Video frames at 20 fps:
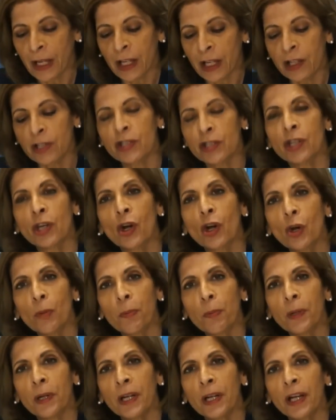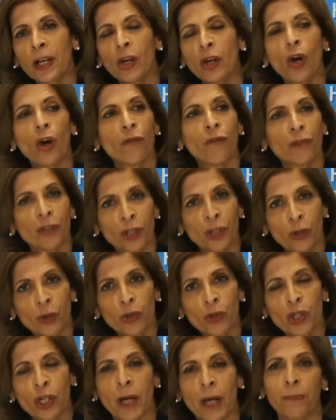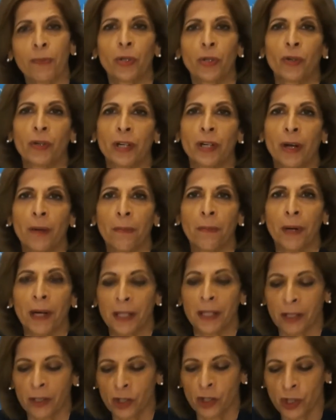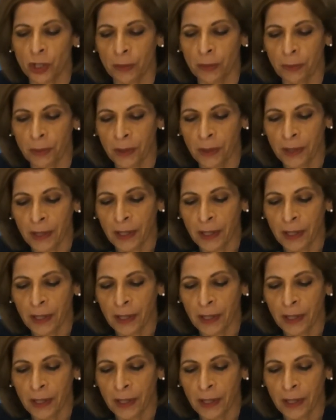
is the opening of a new chapter in our partnership.